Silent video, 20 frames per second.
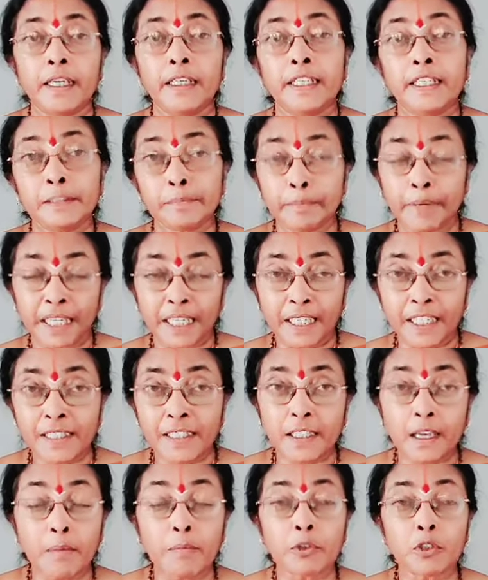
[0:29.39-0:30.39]
But
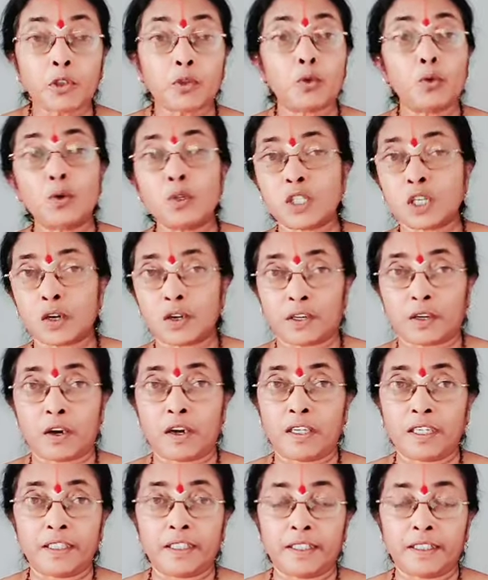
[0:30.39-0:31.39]
in some schools or
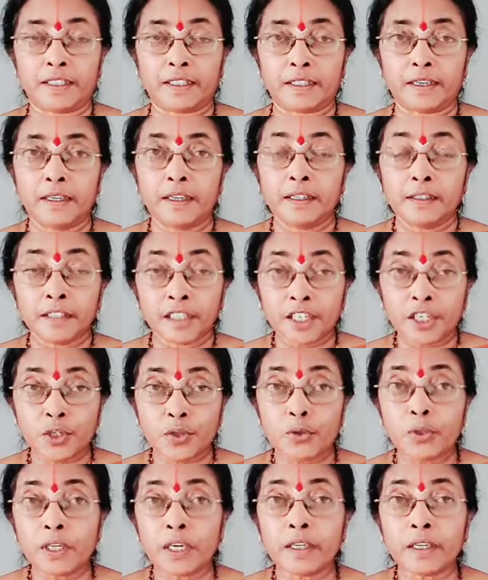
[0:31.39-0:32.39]
colleges, the
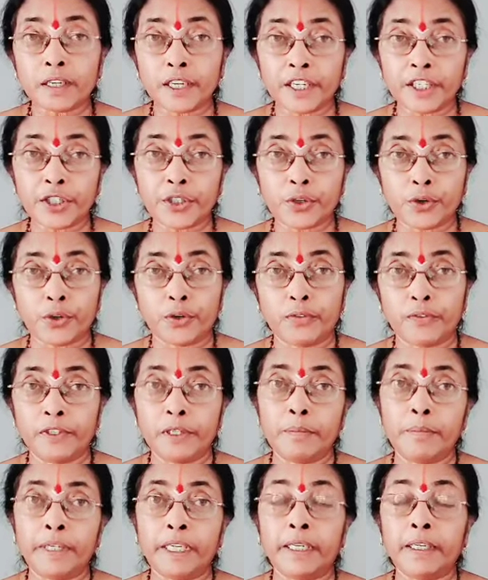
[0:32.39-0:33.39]
student ratio
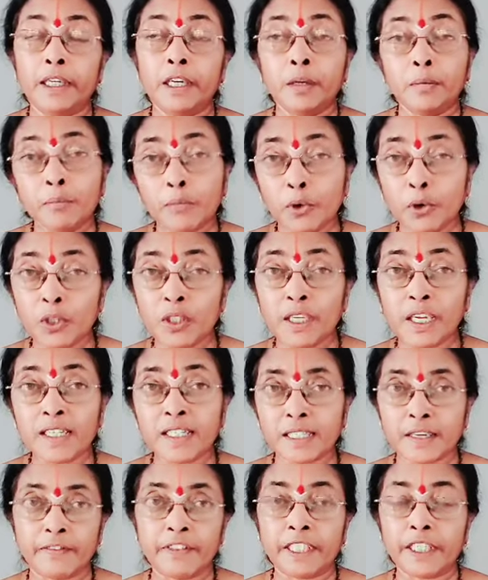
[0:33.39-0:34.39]
will be more
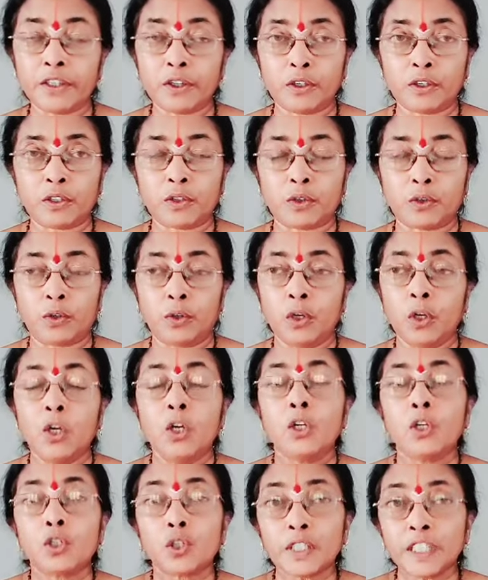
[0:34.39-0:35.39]
than 70 also.
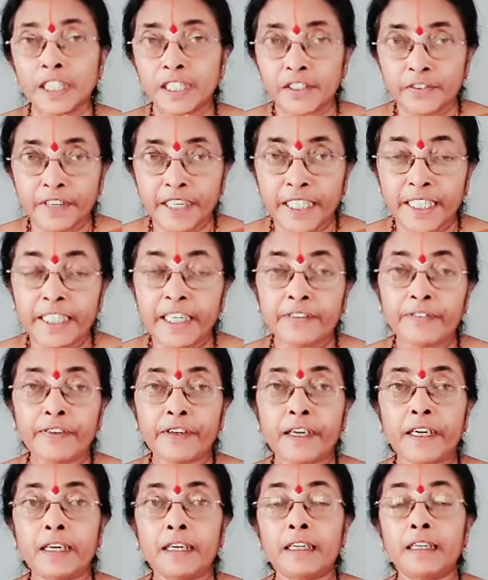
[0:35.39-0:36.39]
So it is very
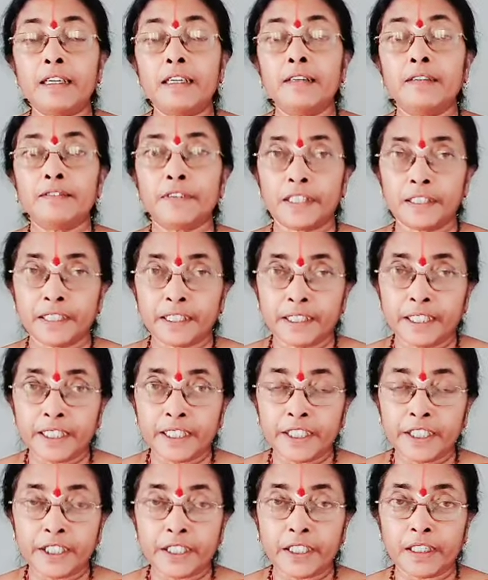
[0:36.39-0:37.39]
difficult for the
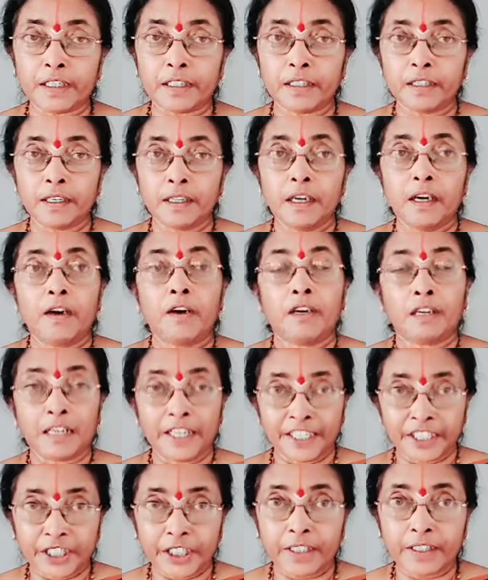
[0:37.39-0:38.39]
teacher or
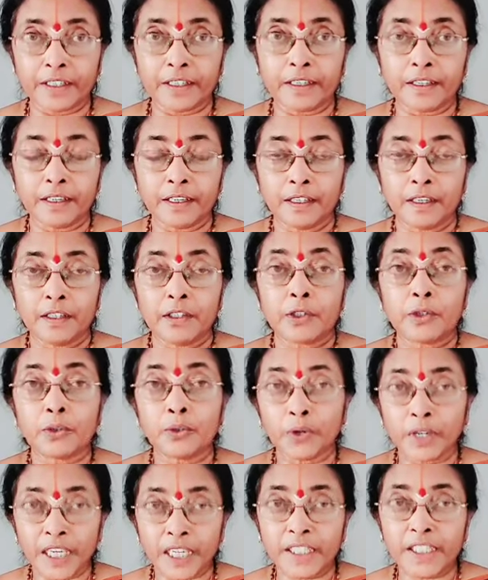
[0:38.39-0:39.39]
lecturer
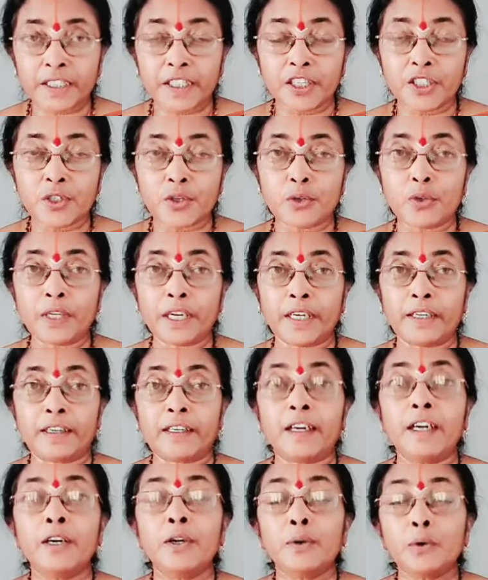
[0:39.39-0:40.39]
to reach the
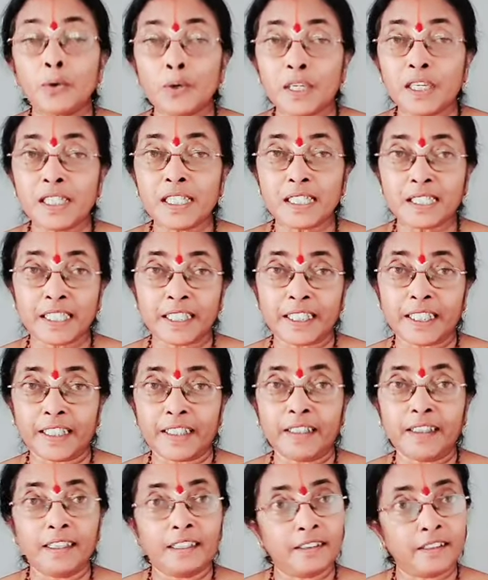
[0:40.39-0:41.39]
student who is
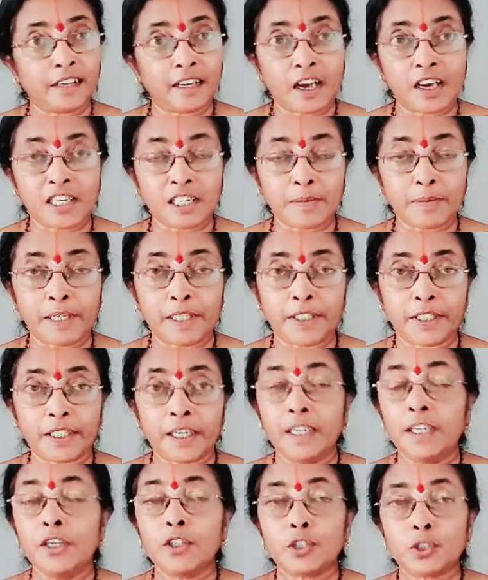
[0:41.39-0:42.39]
sitting in the last bench.
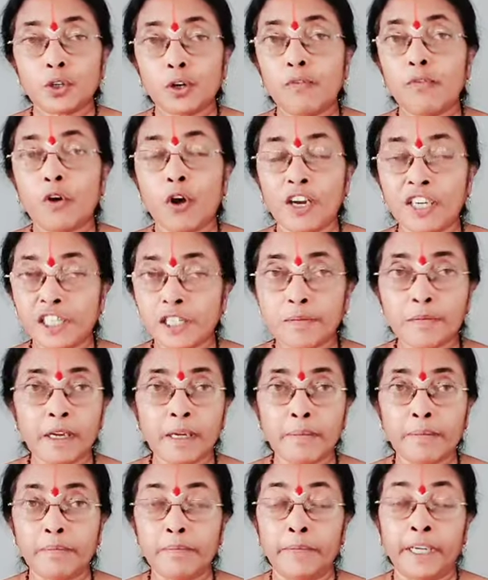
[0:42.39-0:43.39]
So voice
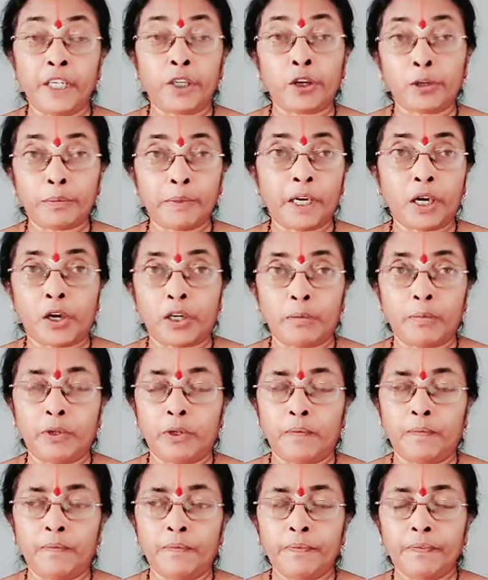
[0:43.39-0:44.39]
may not be
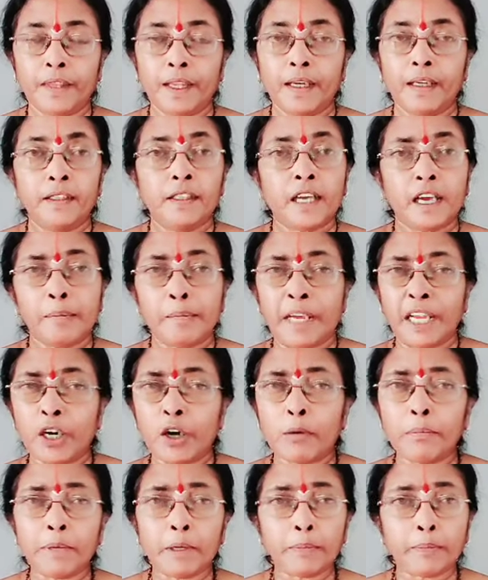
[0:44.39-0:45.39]
audible. They may
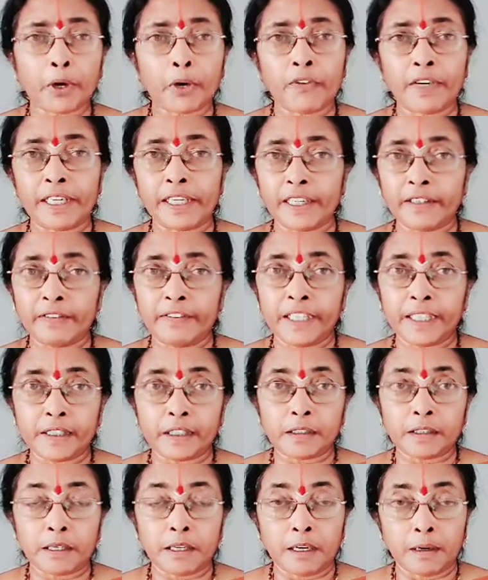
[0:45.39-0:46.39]
not be provided
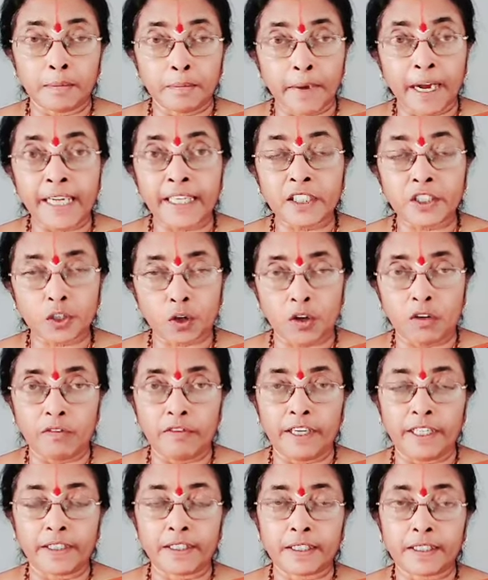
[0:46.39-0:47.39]
with mics
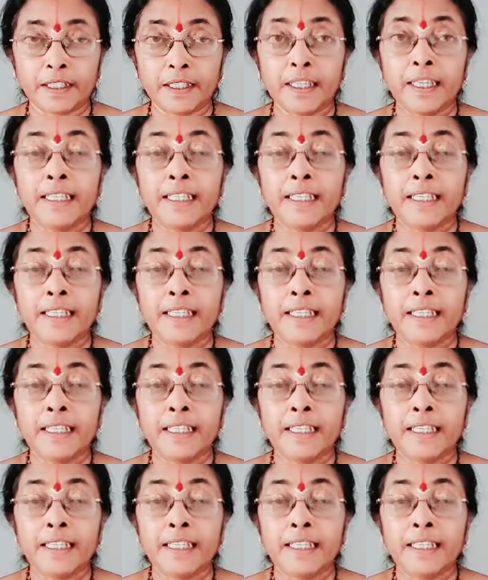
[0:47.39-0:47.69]
always.